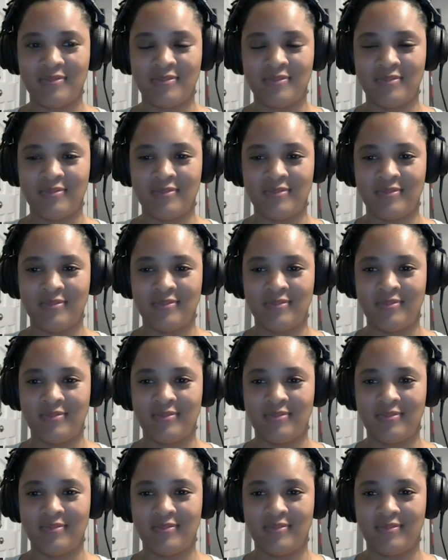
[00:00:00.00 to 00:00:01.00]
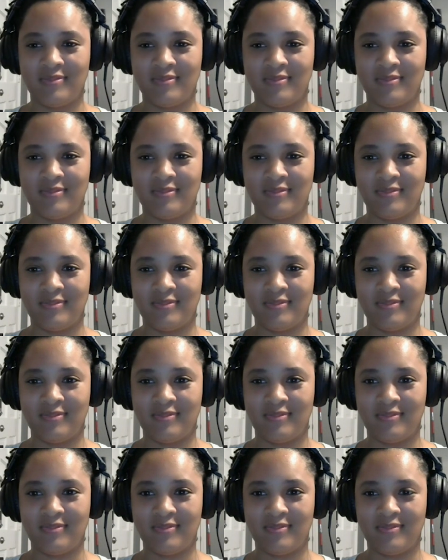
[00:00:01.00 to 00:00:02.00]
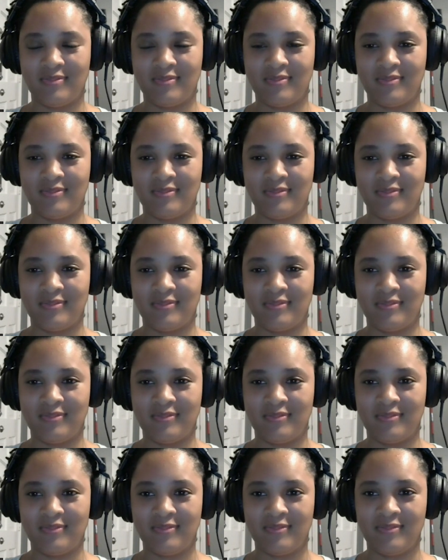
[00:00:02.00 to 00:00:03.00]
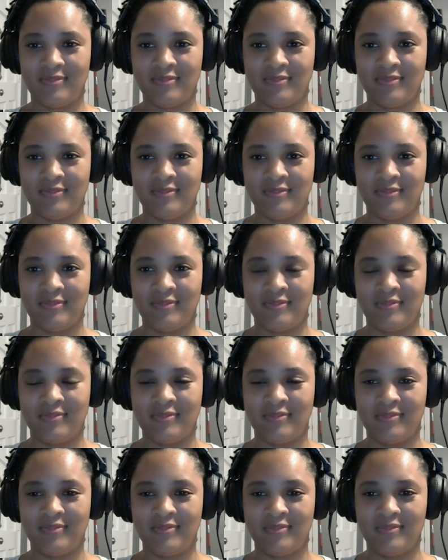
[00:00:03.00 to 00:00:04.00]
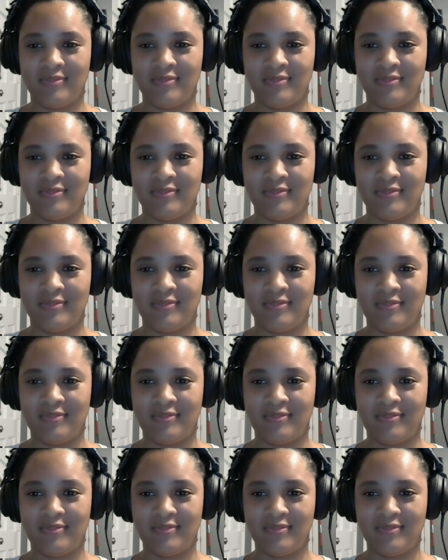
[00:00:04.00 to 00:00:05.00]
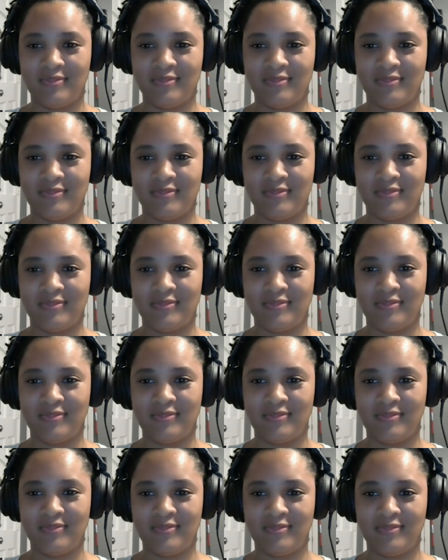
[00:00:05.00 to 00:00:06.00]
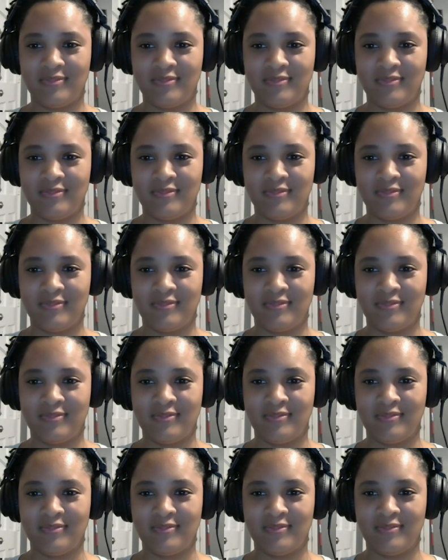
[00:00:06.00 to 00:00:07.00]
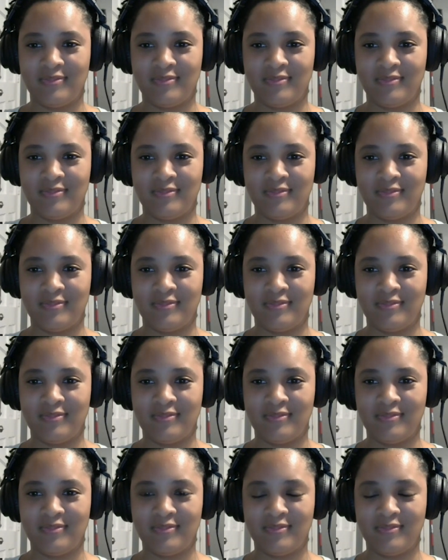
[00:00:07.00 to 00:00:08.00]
(not speaking)